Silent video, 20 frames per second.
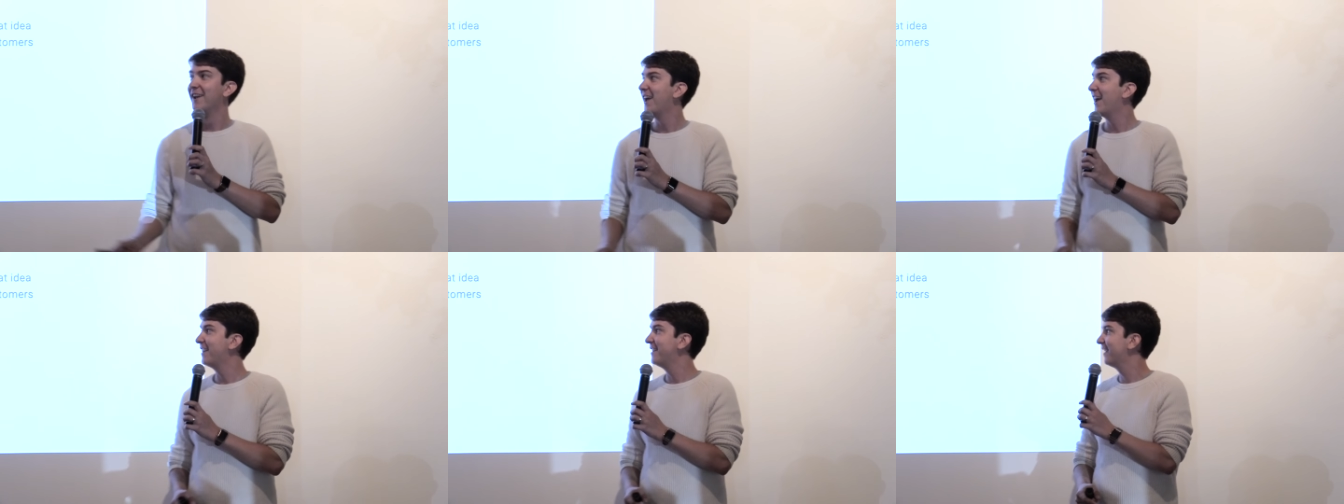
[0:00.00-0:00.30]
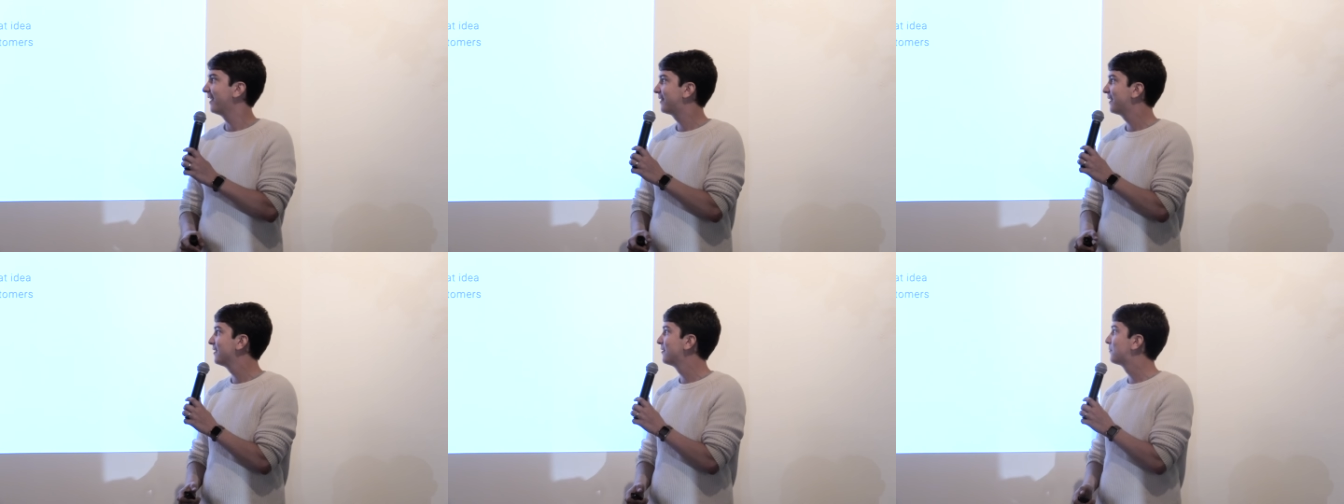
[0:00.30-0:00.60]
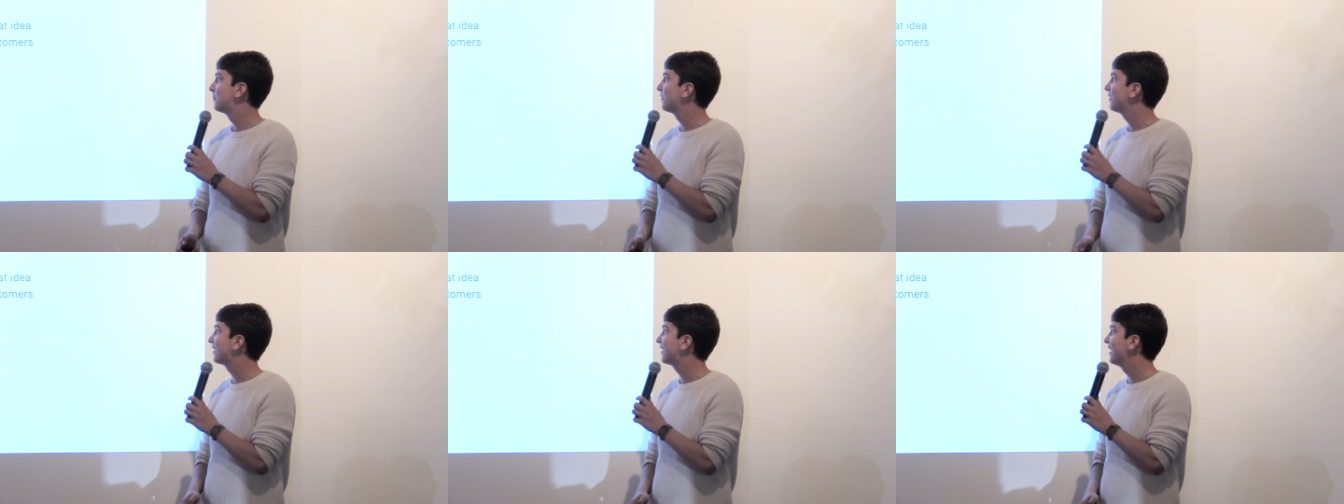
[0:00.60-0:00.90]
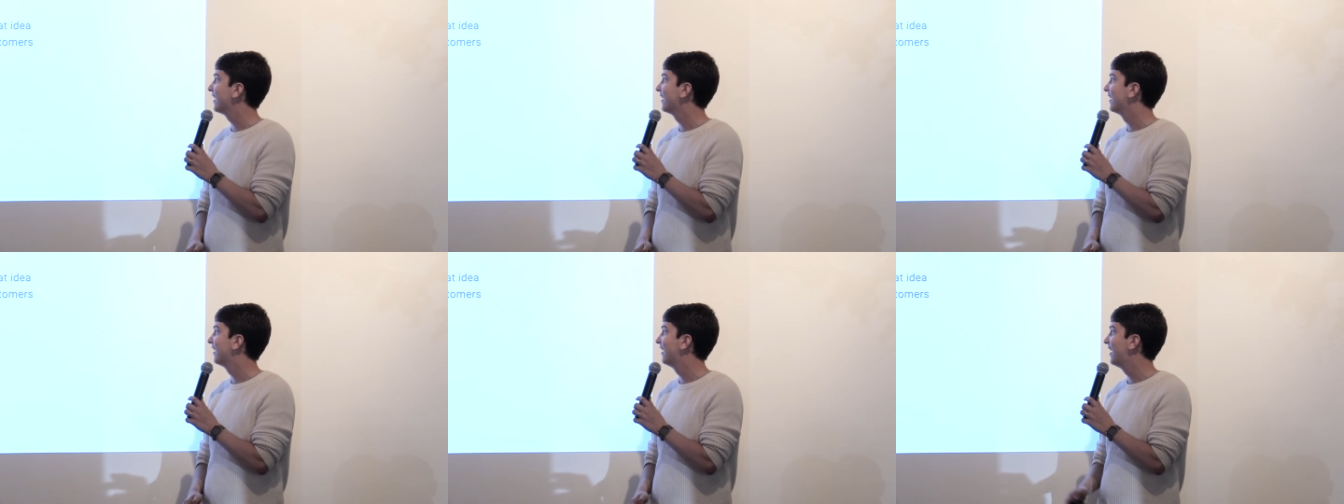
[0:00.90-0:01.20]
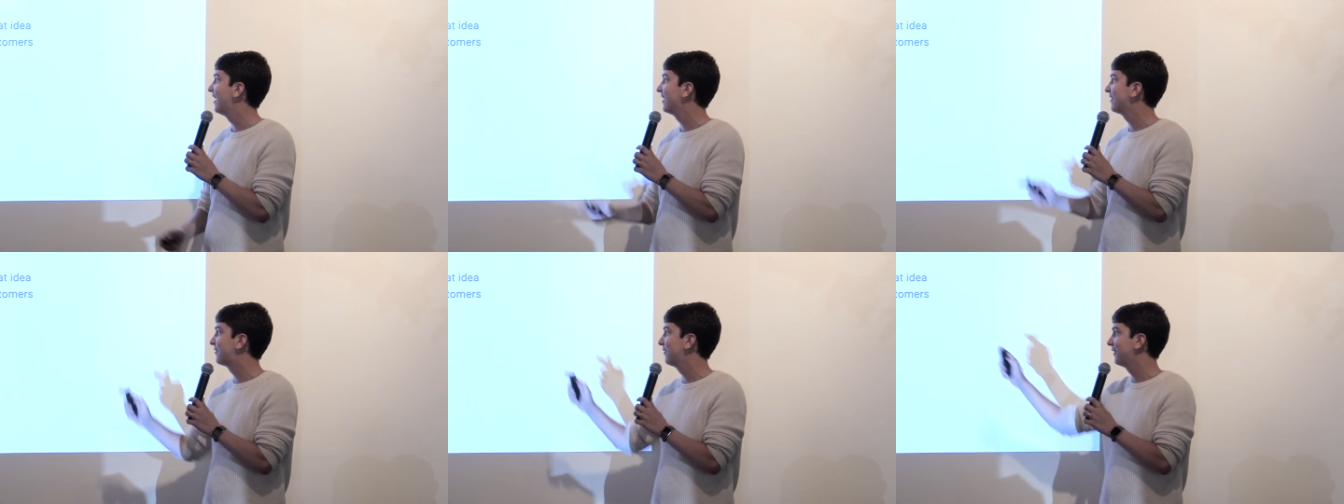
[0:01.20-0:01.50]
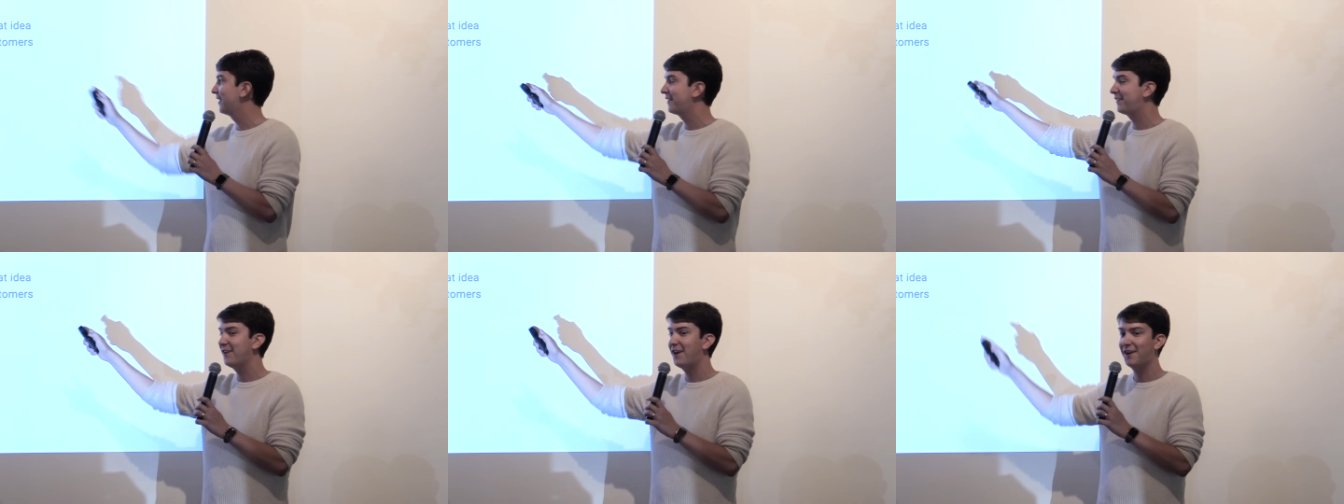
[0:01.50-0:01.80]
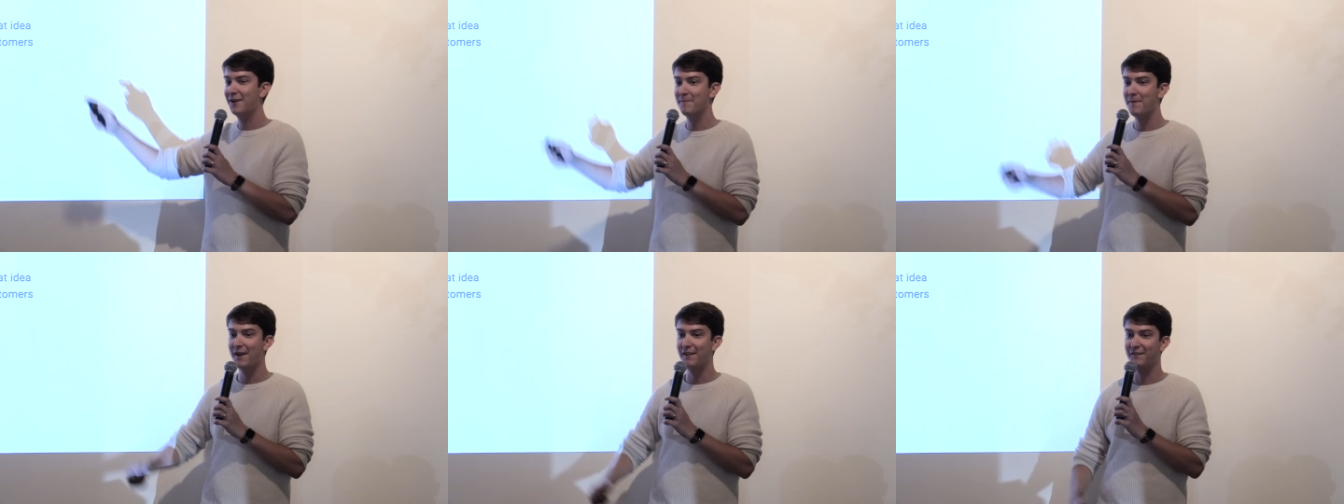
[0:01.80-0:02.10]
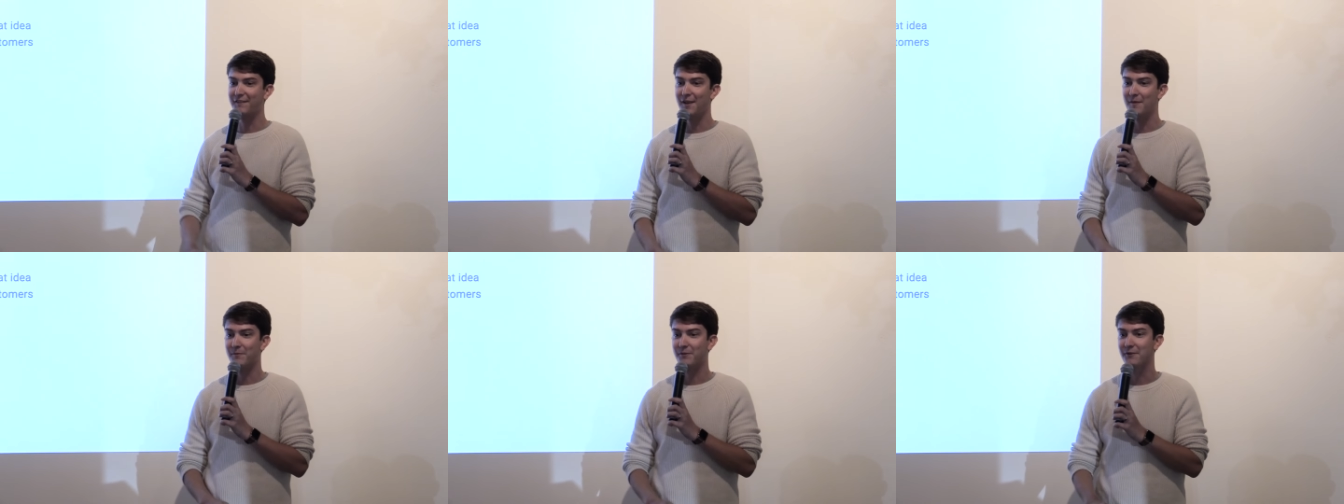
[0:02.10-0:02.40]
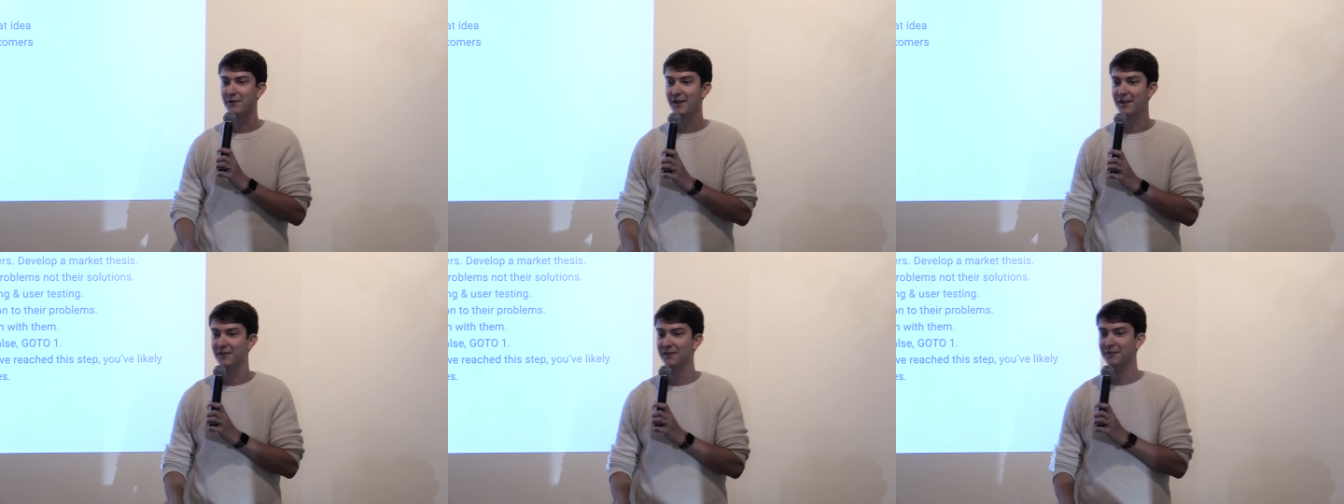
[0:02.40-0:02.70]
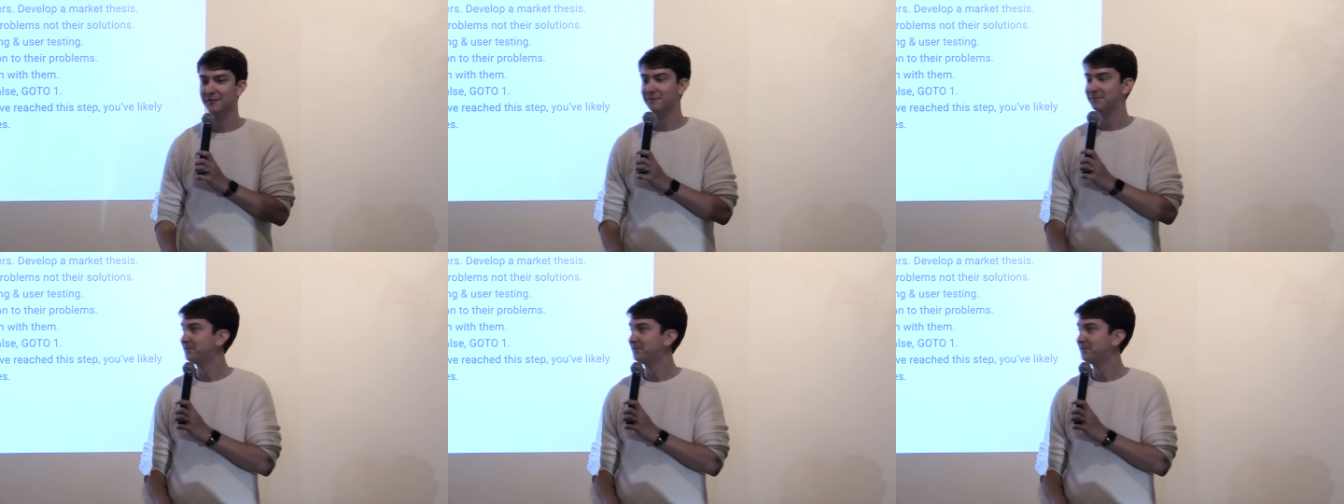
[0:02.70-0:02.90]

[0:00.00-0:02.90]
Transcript: and nothing's working. So let's talk about step three.